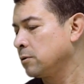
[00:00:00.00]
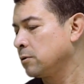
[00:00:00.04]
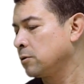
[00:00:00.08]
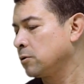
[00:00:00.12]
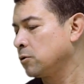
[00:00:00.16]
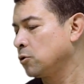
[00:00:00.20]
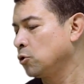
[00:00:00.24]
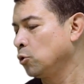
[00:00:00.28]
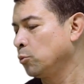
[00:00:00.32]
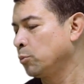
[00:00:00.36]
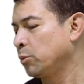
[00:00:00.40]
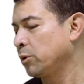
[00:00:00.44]

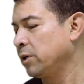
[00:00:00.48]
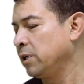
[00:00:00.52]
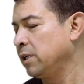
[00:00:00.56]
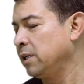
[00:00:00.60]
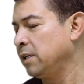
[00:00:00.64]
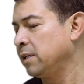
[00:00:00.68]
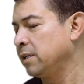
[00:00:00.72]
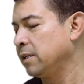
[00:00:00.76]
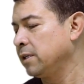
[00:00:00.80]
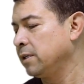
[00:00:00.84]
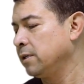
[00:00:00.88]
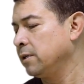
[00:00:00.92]

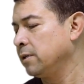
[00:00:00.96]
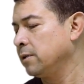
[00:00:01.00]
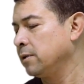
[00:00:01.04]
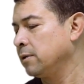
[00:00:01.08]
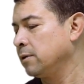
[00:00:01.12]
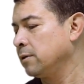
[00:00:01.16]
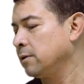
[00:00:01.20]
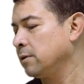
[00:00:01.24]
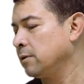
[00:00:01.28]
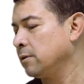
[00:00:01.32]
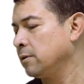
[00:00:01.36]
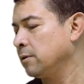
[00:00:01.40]
superheated
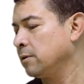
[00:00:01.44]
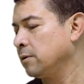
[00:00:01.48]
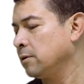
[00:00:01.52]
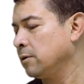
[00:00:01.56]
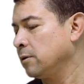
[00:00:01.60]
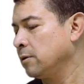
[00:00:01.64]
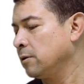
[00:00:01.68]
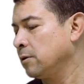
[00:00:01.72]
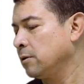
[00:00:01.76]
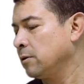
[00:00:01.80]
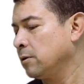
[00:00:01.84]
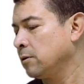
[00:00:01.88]

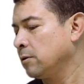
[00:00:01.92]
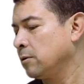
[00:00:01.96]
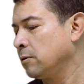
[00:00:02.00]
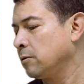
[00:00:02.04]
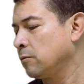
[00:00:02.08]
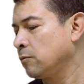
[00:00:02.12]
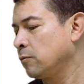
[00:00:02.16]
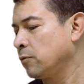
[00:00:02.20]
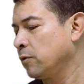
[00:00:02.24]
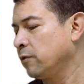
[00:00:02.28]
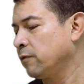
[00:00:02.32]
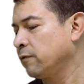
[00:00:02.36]

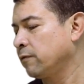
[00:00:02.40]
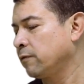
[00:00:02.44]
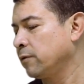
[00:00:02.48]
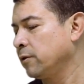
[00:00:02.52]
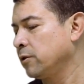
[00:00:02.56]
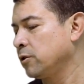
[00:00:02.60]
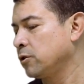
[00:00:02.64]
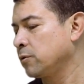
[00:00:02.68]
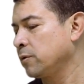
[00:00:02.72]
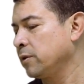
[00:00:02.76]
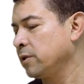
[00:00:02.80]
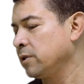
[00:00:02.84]

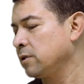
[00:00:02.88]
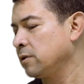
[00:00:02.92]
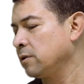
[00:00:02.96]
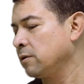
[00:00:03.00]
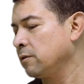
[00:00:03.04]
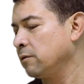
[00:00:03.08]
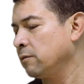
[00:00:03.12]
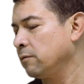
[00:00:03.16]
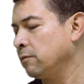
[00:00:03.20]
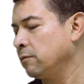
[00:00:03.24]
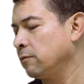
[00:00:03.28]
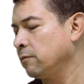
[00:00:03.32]
refrigerant
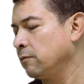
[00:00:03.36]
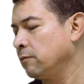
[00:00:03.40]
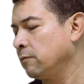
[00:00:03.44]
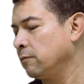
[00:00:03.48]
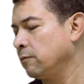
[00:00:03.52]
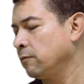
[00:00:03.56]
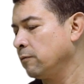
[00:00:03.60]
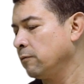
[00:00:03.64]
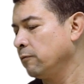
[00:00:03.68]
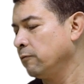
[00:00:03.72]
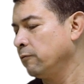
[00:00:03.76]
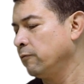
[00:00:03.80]

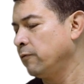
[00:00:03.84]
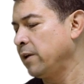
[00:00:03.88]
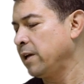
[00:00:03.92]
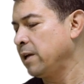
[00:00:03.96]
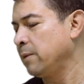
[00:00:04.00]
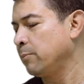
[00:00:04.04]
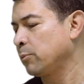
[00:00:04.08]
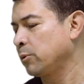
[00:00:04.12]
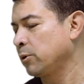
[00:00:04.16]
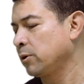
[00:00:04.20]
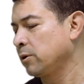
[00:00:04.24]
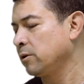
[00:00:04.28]

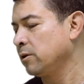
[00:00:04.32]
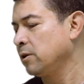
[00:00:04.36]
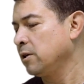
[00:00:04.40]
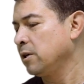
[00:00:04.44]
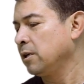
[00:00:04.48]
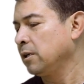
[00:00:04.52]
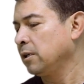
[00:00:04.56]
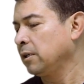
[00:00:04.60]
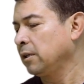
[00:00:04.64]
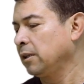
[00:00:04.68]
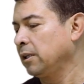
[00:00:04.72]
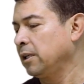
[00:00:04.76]
vapor
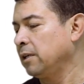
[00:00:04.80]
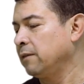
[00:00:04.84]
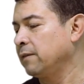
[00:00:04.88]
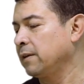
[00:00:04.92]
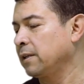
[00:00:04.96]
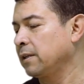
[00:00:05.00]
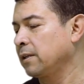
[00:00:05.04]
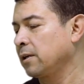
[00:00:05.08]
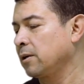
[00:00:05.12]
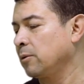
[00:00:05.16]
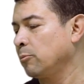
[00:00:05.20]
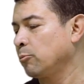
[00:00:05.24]

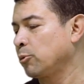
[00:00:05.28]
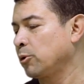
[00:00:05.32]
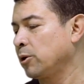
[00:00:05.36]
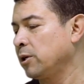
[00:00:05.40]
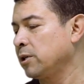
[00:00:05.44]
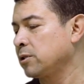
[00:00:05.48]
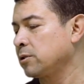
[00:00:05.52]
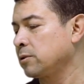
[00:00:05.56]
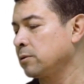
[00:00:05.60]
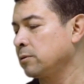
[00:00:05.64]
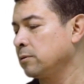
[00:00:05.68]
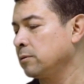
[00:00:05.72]
leaving the
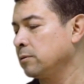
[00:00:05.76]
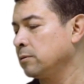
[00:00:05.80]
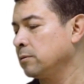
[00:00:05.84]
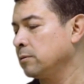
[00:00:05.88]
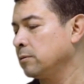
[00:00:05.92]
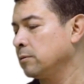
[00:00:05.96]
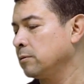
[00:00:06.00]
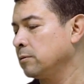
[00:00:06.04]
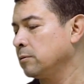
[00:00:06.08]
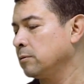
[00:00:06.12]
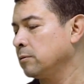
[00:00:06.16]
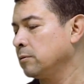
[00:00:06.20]
compressor.
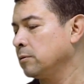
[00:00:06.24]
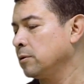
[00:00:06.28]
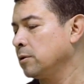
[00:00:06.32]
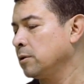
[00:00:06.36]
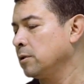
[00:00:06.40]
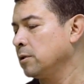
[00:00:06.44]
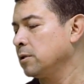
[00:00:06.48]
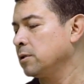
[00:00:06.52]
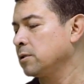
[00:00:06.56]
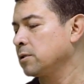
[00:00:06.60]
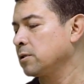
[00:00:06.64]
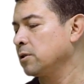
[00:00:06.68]

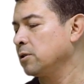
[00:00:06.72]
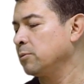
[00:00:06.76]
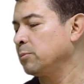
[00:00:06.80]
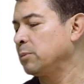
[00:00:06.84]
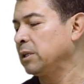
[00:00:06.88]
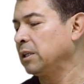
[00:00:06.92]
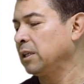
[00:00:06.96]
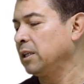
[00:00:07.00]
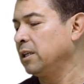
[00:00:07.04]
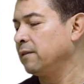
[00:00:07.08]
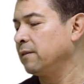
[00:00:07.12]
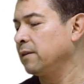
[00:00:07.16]
It's going to
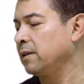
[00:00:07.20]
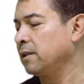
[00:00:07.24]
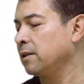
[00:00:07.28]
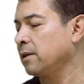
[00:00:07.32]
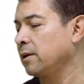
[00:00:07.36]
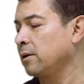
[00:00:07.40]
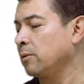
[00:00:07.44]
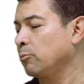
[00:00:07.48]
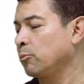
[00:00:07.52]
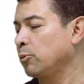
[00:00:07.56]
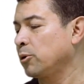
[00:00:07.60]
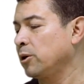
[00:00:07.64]
be leaving
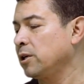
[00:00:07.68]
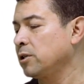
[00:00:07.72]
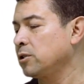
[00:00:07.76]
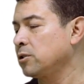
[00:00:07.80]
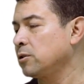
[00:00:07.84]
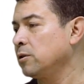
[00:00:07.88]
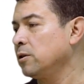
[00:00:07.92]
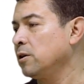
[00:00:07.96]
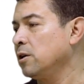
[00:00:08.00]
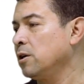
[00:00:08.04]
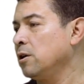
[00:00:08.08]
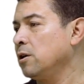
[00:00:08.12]
the
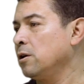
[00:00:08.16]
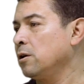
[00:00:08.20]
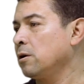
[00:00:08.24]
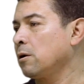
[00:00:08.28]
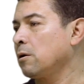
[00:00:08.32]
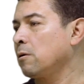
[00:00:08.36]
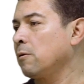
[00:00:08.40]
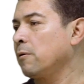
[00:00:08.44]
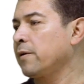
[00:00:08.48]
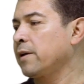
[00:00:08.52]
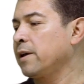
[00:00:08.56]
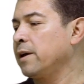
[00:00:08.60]
compressor,
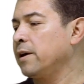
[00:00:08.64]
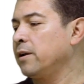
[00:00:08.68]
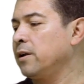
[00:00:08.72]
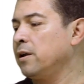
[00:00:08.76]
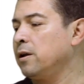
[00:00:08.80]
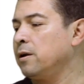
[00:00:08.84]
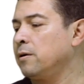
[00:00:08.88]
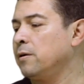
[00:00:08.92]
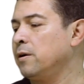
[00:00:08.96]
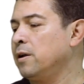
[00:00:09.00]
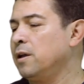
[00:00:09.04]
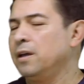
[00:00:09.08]
going out
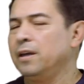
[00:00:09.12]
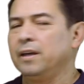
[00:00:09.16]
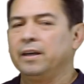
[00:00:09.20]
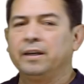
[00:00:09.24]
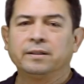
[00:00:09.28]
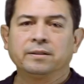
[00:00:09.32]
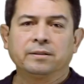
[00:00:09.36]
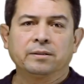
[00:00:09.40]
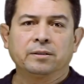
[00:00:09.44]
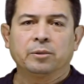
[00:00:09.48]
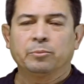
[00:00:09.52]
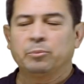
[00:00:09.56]
here.
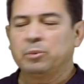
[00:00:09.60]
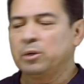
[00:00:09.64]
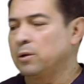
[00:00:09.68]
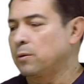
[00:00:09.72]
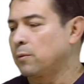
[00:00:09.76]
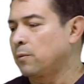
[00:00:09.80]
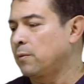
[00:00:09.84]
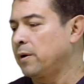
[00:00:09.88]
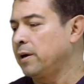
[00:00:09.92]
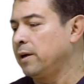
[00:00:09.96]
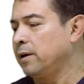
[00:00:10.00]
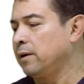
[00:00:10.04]
It's going to be
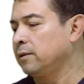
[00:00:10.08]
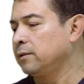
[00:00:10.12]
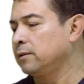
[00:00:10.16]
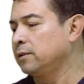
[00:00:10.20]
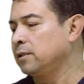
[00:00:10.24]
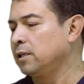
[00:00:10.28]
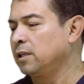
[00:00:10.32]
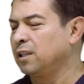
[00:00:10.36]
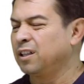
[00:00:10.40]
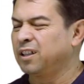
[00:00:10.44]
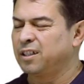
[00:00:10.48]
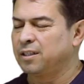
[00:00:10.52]

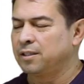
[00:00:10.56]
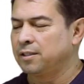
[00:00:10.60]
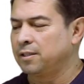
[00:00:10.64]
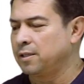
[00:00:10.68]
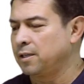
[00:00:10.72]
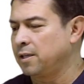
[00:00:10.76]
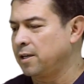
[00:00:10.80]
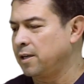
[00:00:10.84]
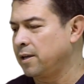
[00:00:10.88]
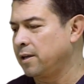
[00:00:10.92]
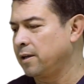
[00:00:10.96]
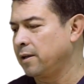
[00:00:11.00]
around, let's
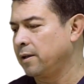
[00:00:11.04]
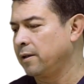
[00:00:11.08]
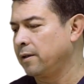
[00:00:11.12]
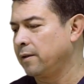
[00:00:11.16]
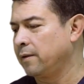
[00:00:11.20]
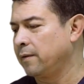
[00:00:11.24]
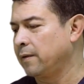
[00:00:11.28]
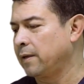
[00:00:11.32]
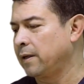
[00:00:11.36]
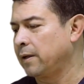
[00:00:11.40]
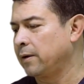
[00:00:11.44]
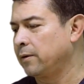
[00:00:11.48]

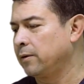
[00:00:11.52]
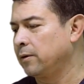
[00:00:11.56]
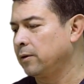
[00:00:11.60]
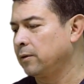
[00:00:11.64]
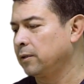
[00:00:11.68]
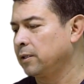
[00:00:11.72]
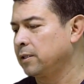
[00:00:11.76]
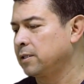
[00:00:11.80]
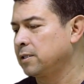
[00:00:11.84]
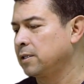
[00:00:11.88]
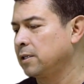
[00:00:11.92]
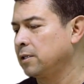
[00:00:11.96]
say, I don't
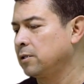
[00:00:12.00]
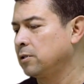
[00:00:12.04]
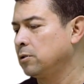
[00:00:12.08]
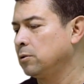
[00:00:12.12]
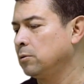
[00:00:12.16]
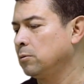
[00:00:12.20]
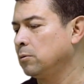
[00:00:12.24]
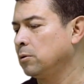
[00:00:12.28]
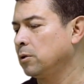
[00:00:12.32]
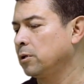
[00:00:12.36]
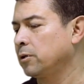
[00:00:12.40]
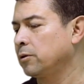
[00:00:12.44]
know, let's say
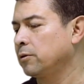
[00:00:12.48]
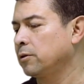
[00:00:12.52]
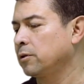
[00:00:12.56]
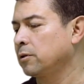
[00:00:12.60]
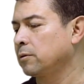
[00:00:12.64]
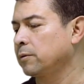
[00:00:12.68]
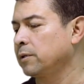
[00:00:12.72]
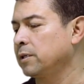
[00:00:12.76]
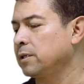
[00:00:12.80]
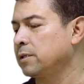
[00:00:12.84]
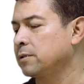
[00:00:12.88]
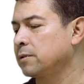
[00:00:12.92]
200
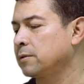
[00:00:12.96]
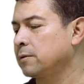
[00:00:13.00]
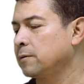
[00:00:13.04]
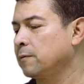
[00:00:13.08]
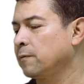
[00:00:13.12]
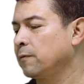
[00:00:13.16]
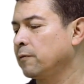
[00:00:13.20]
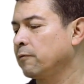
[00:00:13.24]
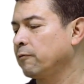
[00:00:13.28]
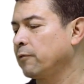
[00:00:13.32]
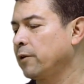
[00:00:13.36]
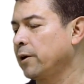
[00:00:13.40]
degrees
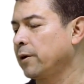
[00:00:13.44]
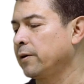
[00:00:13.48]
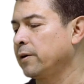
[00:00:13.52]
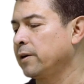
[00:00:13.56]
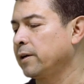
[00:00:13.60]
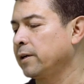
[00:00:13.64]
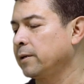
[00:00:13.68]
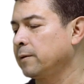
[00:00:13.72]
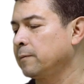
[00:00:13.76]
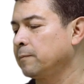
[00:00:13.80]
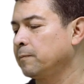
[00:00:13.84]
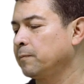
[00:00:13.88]

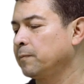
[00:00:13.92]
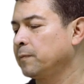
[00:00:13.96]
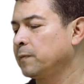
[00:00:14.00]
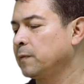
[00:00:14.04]
Fahrenheit.